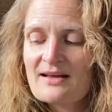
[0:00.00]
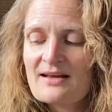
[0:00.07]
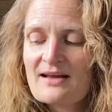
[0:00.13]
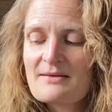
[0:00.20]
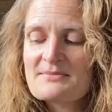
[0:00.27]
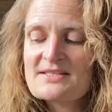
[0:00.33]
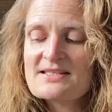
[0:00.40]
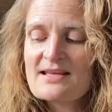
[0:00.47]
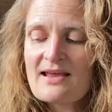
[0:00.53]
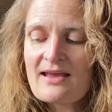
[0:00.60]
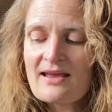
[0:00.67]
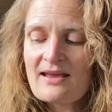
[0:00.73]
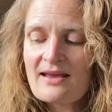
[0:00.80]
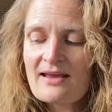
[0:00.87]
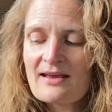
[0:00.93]
I'm
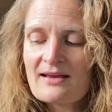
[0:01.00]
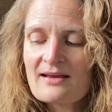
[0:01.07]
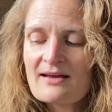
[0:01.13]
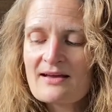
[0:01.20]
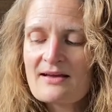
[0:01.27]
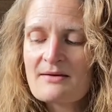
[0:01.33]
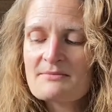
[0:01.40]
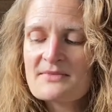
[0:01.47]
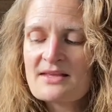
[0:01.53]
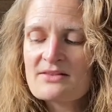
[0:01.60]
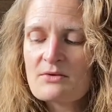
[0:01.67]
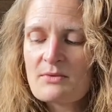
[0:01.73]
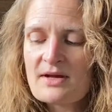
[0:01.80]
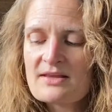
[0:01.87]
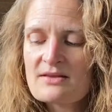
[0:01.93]
saying um, that the
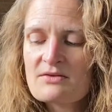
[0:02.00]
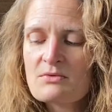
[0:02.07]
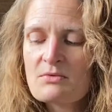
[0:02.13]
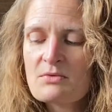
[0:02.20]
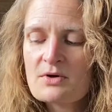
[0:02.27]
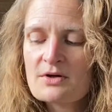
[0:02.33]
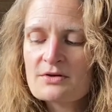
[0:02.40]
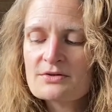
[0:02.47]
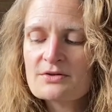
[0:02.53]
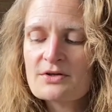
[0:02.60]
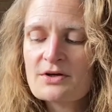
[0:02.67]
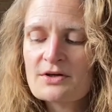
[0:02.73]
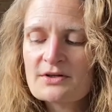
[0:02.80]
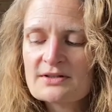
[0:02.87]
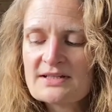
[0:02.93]
way that the world
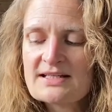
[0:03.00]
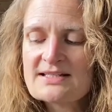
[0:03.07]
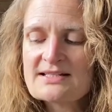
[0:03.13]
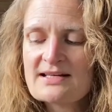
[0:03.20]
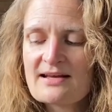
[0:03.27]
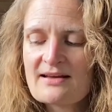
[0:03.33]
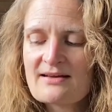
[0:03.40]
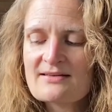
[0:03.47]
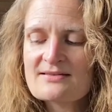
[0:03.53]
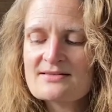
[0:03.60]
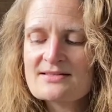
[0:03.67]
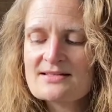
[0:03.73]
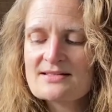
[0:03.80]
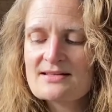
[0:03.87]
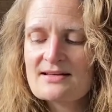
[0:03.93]
currently
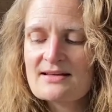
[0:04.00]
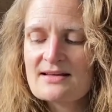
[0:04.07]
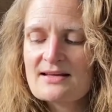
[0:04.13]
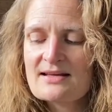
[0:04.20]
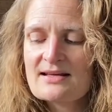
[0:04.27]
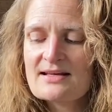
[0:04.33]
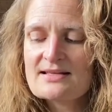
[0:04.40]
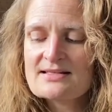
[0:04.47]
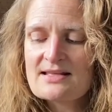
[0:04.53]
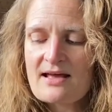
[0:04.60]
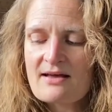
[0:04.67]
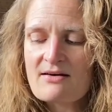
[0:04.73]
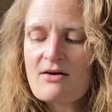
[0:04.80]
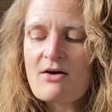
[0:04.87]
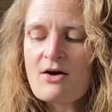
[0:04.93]
stands is
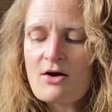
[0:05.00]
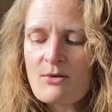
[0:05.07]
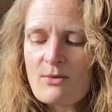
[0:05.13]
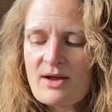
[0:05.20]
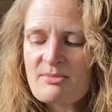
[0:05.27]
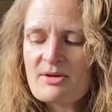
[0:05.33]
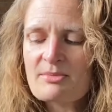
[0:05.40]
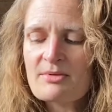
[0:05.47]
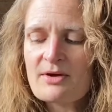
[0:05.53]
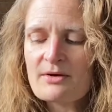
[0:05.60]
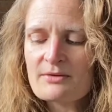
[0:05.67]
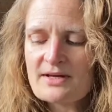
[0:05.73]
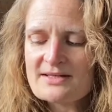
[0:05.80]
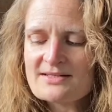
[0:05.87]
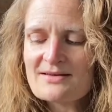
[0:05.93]
that all white people are
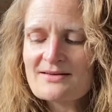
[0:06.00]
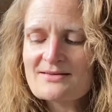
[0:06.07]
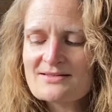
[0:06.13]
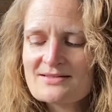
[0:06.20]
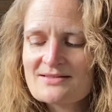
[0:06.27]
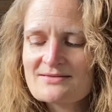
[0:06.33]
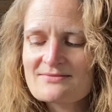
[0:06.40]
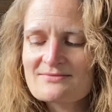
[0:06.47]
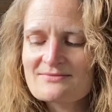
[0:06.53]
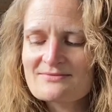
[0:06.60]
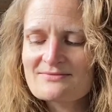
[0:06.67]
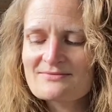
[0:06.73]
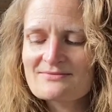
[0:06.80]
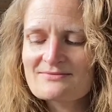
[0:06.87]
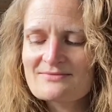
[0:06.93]
racist.
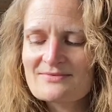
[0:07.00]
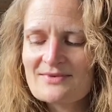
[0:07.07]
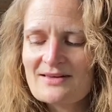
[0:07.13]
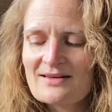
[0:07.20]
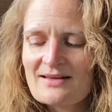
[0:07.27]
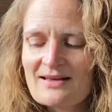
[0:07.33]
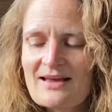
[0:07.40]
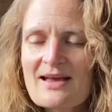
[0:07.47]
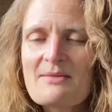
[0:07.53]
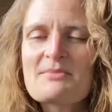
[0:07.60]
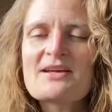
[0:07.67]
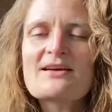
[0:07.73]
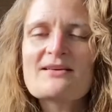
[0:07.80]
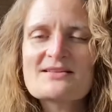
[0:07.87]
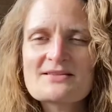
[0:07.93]
And
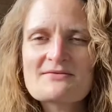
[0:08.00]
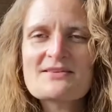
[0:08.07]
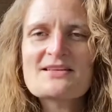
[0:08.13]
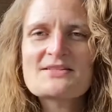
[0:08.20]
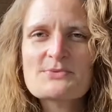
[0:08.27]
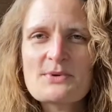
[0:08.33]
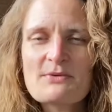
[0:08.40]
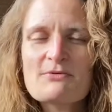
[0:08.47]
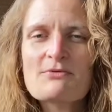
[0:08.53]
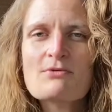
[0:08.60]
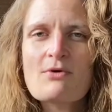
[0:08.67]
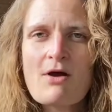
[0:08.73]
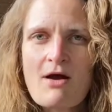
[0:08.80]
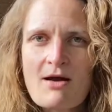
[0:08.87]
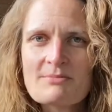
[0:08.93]
because of this, we've
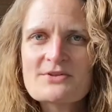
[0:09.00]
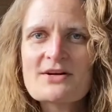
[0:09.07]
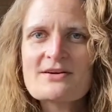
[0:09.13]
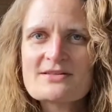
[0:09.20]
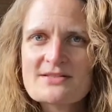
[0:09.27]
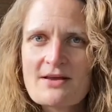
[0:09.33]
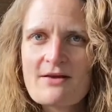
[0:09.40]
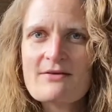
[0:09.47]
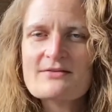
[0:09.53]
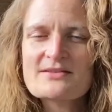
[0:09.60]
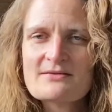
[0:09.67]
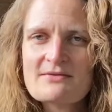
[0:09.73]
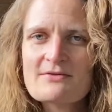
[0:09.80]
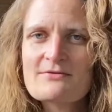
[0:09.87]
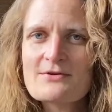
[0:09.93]
robbed ourselves of
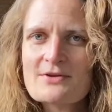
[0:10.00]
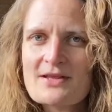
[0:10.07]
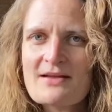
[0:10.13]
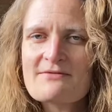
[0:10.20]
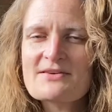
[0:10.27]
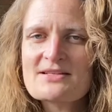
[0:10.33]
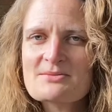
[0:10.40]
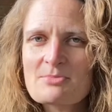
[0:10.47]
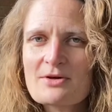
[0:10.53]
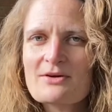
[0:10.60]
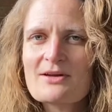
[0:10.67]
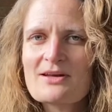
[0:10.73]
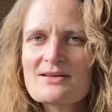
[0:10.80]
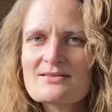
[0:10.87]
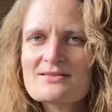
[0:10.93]
a full life
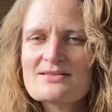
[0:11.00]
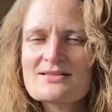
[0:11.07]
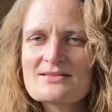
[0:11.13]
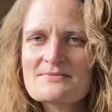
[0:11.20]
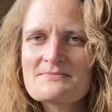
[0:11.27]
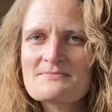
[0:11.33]
experience.